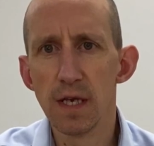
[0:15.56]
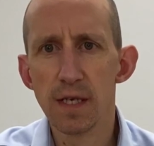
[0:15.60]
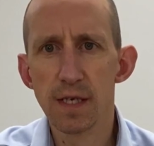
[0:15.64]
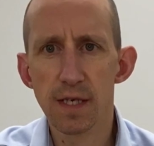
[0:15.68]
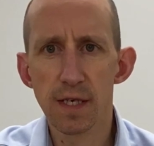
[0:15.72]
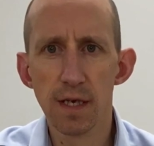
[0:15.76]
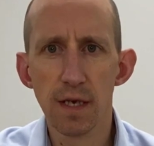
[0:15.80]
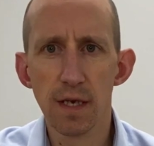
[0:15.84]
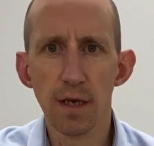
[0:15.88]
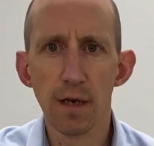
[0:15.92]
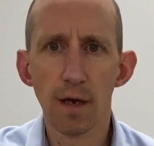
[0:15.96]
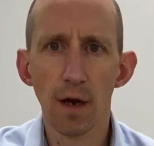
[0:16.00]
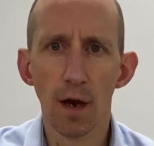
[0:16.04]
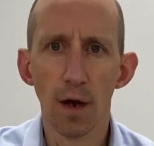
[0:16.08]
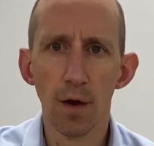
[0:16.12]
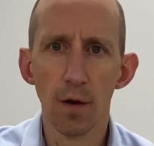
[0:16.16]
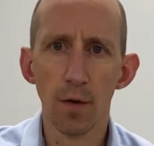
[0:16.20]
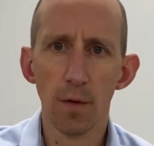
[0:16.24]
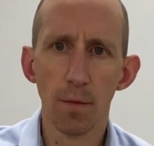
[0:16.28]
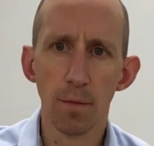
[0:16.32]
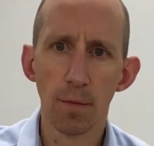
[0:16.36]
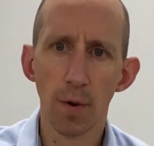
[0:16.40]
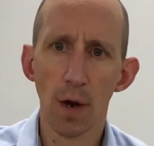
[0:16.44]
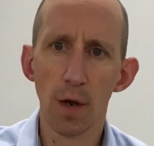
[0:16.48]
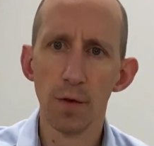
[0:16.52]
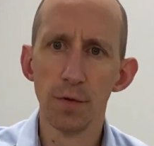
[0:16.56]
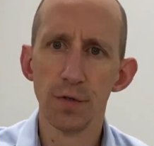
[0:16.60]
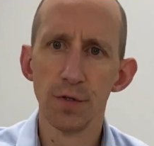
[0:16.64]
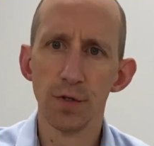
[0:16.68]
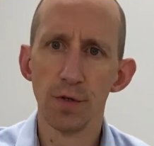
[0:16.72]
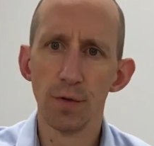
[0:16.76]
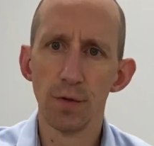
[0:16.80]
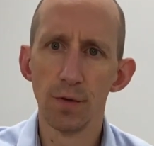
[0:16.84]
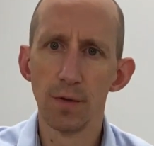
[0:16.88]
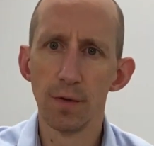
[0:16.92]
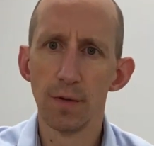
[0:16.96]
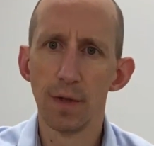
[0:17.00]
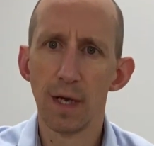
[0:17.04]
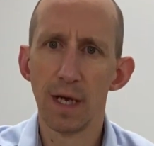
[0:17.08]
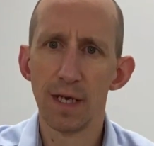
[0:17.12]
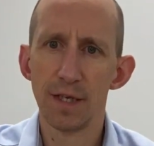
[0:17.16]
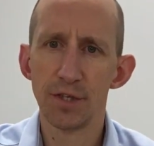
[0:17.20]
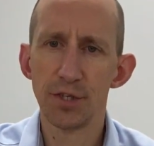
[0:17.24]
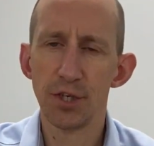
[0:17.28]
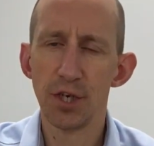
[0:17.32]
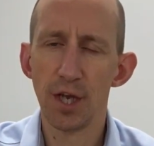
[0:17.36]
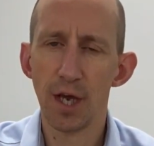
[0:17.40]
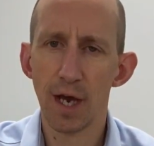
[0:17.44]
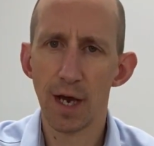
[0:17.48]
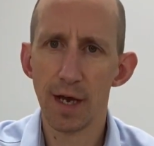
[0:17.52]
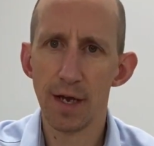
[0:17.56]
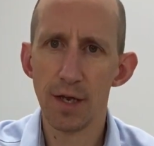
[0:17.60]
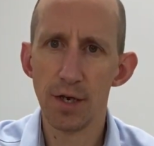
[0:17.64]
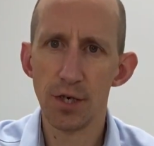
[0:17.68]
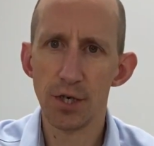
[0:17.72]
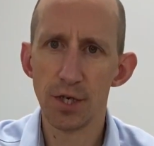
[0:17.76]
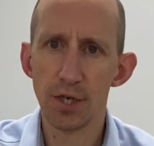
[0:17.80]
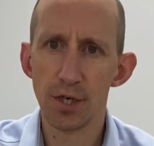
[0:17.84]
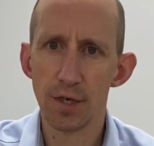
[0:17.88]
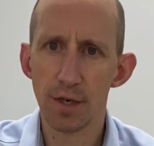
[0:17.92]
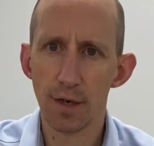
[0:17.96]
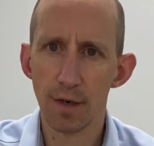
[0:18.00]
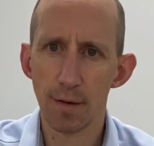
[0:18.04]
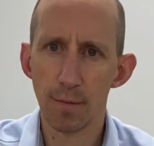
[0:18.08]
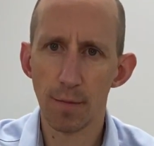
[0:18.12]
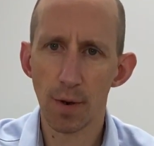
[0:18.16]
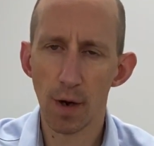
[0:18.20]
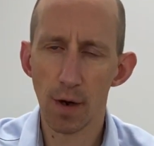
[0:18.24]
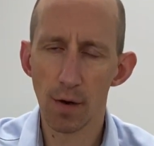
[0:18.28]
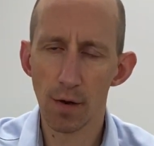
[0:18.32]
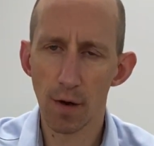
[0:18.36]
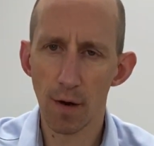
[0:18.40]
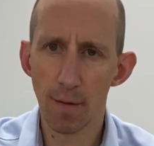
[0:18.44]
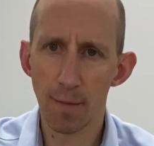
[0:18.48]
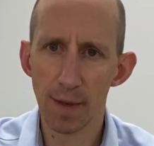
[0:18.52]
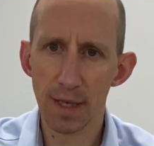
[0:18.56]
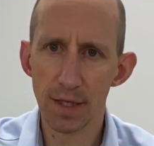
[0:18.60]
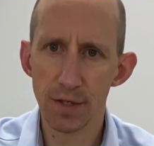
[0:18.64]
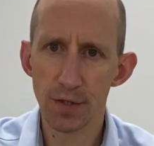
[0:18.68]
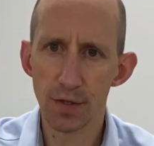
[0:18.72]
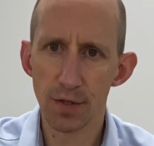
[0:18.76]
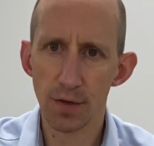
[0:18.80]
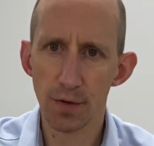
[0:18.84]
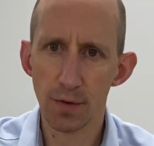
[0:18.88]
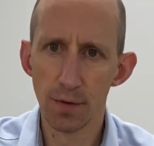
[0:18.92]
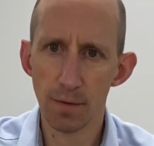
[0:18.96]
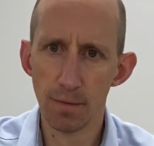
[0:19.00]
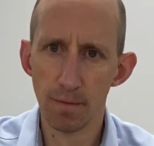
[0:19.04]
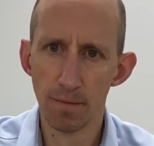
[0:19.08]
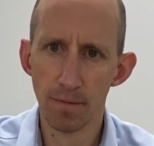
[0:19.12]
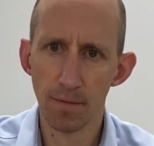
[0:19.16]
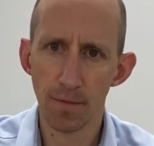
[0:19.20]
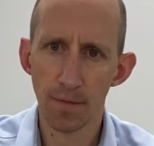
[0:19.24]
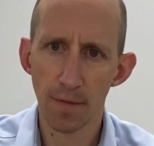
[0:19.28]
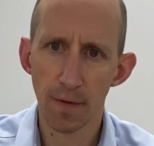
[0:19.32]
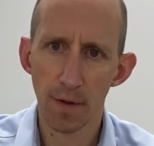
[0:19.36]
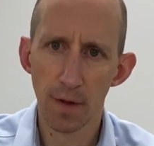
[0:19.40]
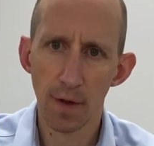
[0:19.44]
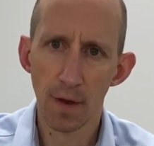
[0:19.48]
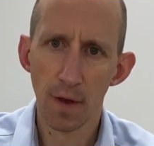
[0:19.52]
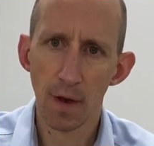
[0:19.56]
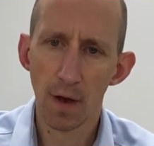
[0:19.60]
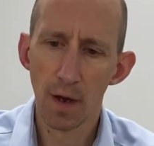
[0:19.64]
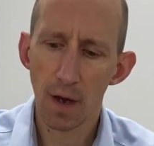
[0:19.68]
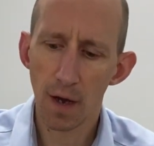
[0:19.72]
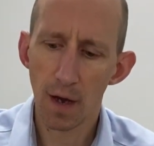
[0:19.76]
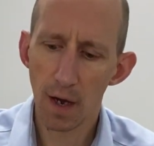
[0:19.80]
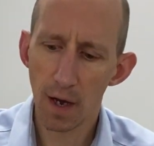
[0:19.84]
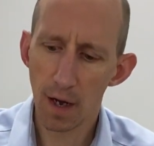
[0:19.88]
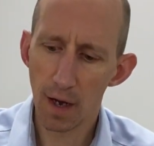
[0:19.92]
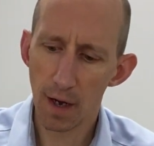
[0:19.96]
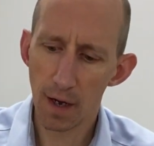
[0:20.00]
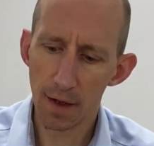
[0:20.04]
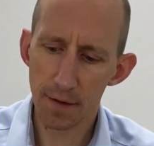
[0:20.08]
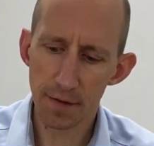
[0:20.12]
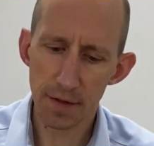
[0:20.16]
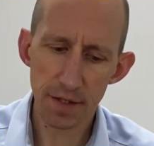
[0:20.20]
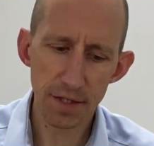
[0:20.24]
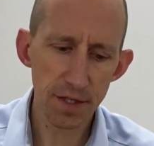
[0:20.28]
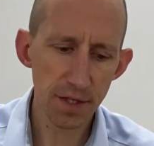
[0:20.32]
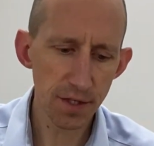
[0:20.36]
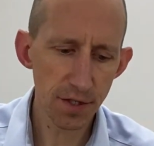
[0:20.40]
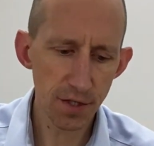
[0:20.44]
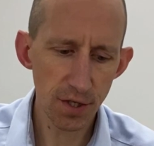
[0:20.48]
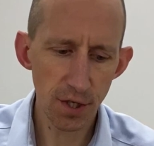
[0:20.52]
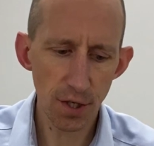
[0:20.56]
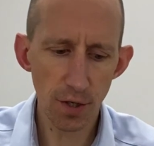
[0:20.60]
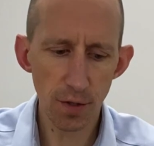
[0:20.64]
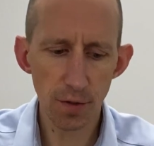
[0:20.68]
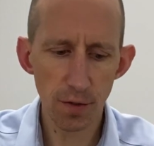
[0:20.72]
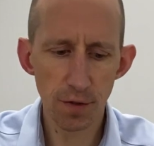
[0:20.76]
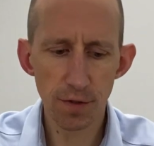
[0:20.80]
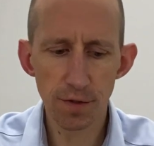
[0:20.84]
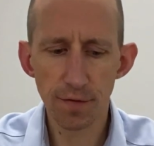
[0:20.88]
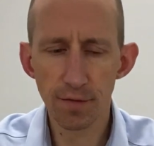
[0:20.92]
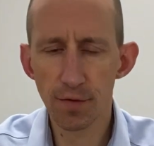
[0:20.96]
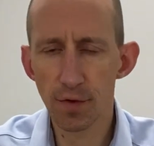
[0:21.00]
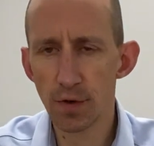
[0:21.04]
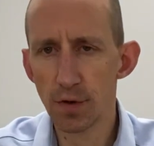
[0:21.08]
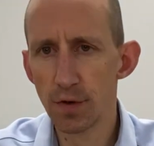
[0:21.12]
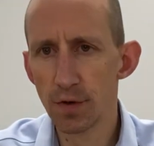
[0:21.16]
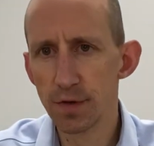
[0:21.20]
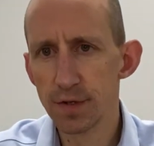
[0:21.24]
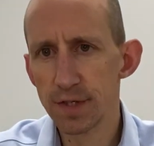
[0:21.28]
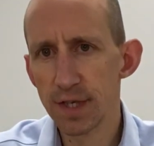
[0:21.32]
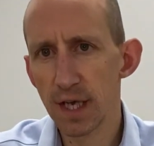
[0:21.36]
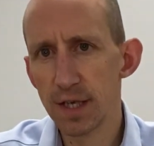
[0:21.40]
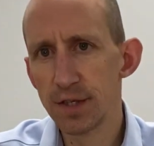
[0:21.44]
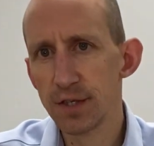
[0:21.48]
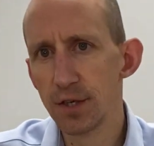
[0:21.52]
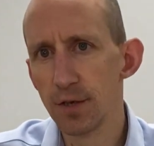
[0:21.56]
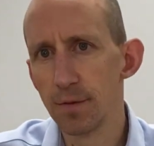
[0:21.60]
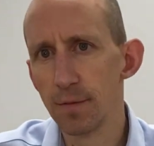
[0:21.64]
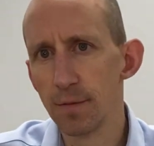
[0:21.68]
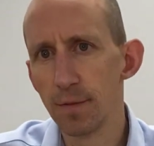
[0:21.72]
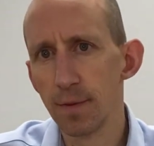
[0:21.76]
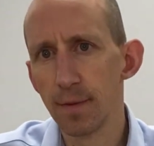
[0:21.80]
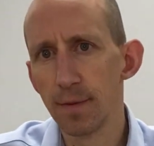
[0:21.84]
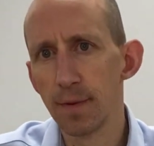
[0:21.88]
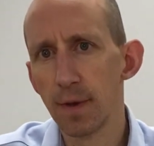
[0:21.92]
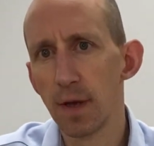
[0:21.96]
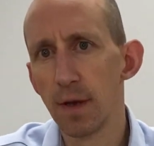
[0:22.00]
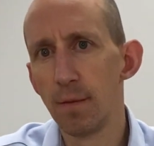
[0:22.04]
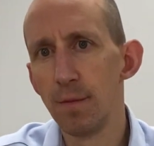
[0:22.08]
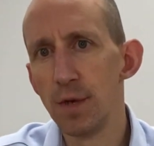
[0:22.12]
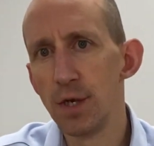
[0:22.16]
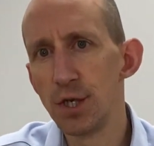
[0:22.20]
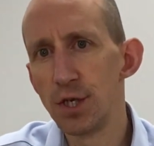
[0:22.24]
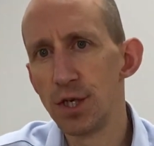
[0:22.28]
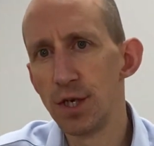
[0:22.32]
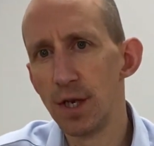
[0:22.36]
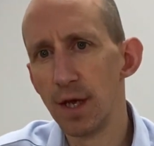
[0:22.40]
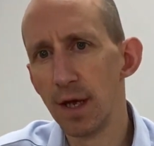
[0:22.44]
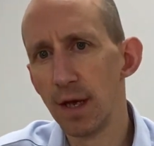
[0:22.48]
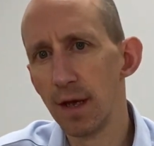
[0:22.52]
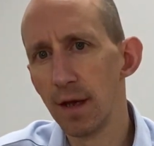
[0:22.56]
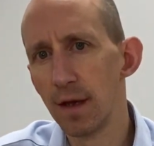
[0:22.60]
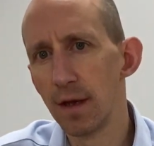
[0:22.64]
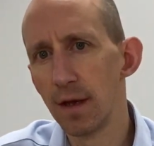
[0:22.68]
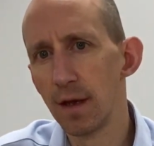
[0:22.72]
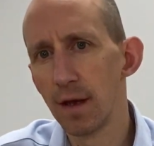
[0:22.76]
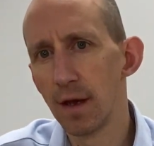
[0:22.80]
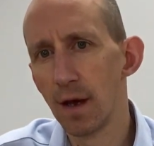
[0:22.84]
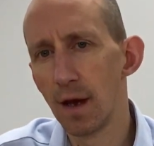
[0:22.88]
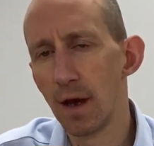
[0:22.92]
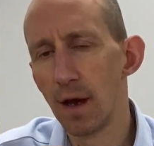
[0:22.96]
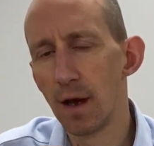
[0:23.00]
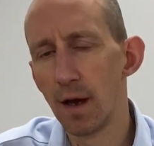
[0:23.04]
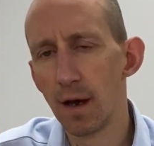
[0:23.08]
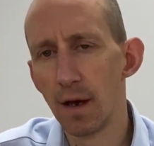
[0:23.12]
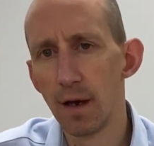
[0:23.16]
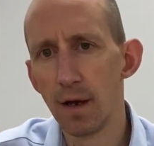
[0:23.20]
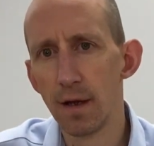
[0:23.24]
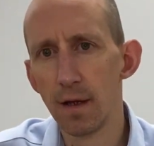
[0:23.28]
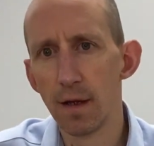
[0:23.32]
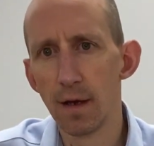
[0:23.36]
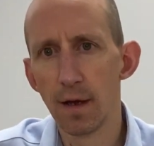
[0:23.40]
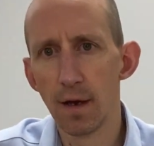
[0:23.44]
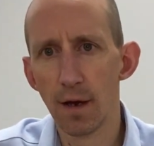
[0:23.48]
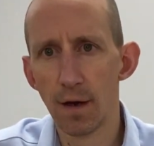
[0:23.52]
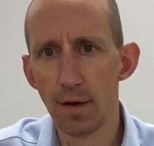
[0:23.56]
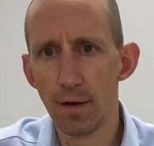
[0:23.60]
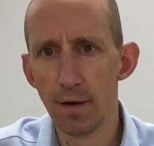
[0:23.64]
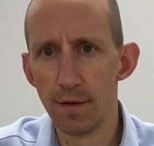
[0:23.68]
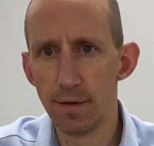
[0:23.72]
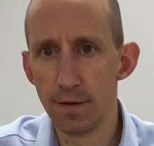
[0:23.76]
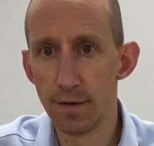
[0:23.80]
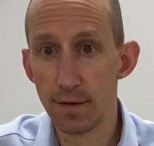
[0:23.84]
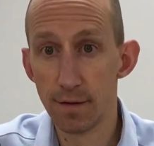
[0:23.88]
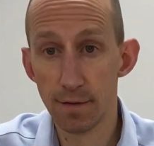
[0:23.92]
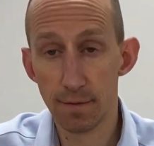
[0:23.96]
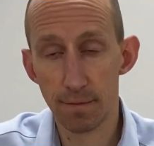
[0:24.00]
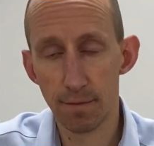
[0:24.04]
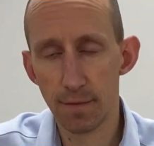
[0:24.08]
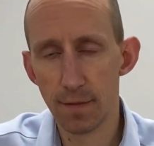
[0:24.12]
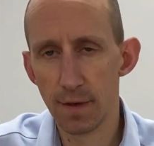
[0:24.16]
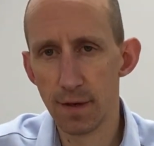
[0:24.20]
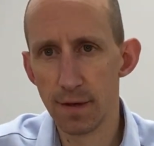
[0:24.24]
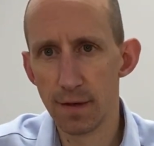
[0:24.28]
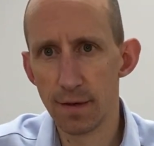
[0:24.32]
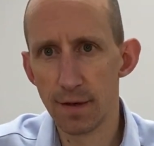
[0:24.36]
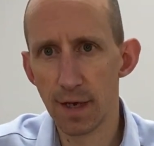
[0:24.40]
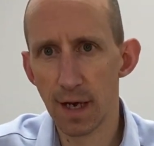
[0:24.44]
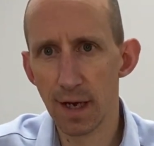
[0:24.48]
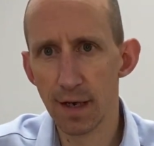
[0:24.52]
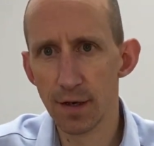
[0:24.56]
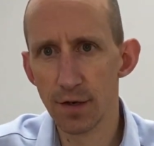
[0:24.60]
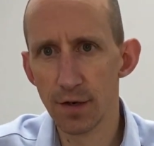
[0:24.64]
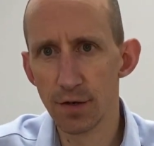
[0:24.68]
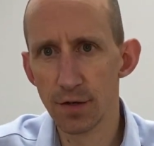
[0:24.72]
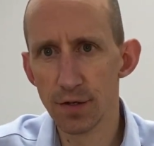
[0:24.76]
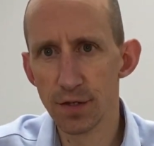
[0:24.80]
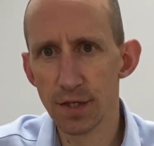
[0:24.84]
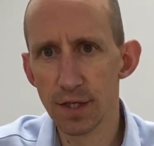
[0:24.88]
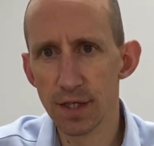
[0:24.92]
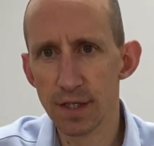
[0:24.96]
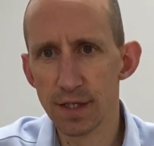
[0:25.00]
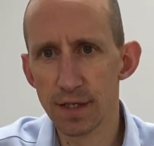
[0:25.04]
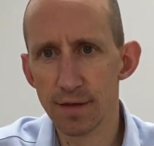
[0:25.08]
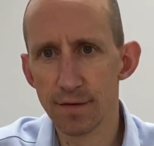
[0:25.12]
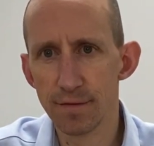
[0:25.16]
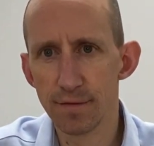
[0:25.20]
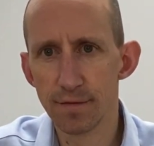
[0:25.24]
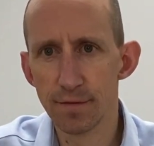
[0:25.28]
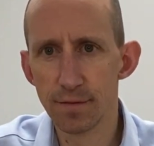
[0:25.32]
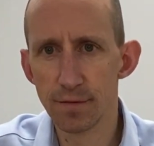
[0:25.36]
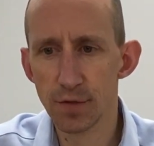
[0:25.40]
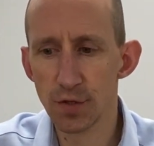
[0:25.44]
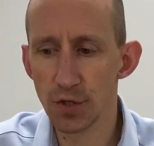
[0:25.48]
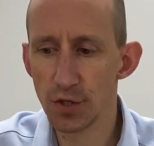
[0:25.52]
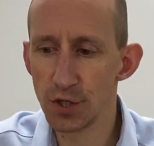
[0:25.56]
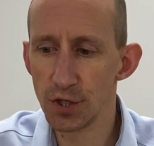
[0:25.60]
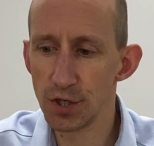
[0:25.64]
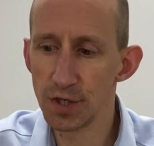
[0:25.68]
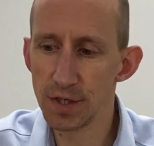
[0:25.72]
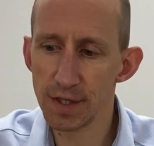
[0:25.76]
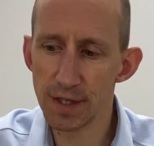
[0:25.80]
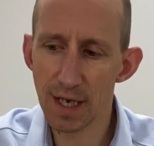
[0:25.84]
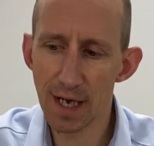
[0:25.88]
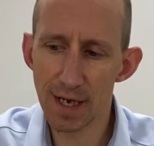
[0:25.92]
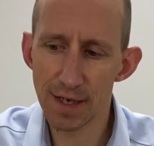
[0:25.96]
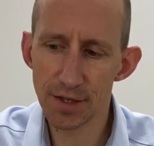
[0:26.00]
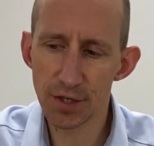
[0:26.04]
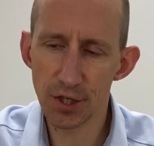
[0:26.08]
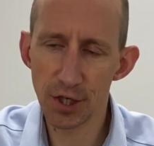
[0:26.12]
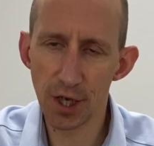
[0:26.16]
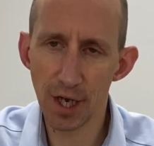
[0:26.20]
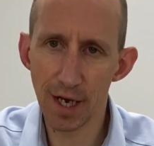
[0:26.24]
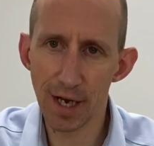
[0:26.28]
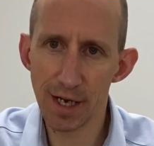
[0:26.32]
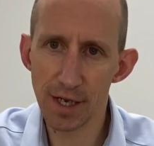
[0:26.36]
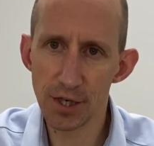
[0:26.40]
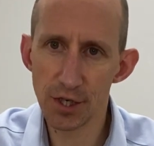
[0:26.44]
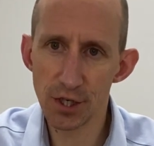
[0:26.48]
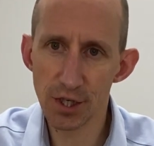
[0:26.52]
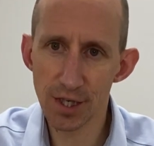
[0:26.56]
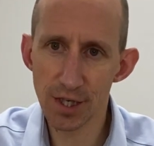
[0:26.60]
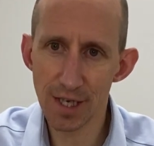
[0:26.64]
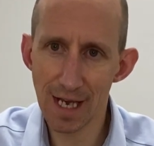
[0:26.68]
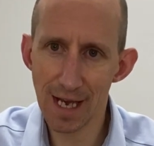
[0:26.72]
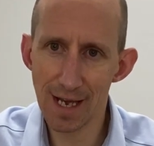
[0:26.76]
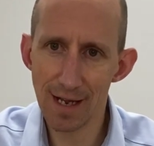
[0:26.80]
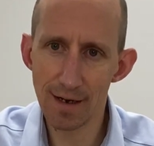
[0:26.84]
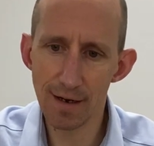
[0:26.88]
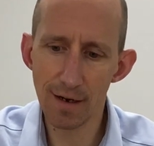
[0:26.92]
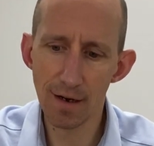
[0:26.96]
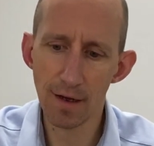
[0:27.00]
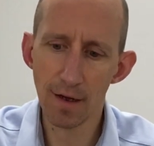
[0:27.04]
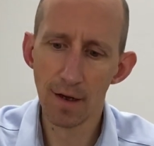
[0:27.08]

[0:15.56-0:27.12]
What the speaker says: Siko Protool SGH programming tool. And this is used for setup, commissioning and diagnostics of such as the SGH 10